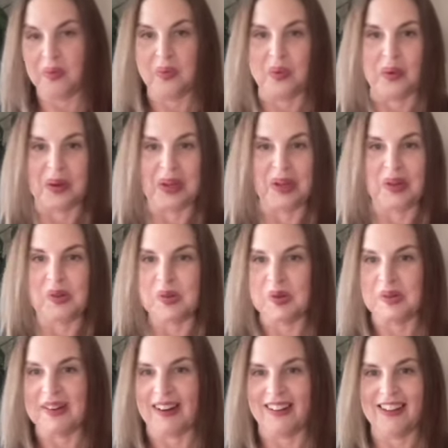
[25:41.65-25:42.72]

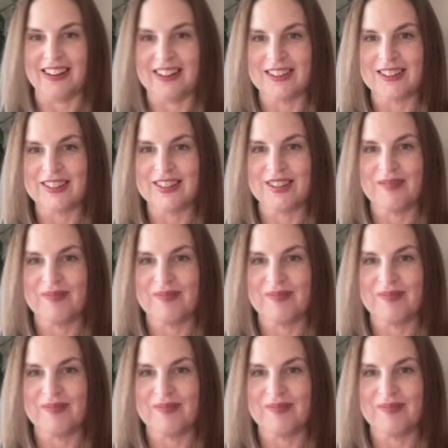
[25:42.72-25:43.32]
$42,